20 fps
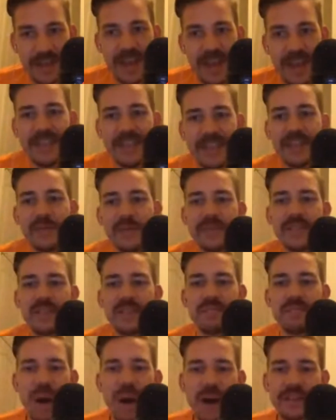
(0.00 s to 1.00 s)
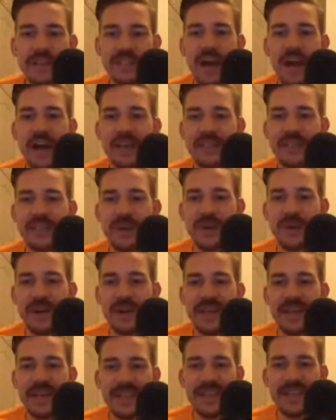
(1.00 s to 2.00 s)
And like there was this montage
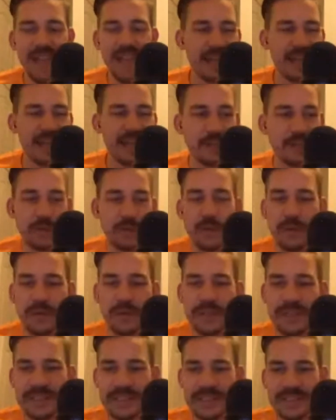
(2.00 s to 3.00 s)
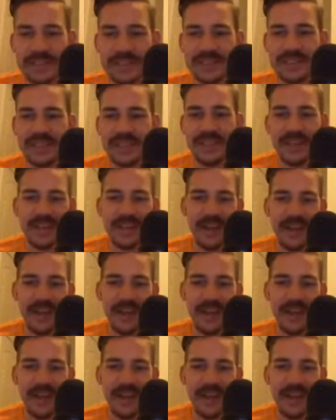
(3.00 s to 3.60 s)
where he's asking Donald Gleason's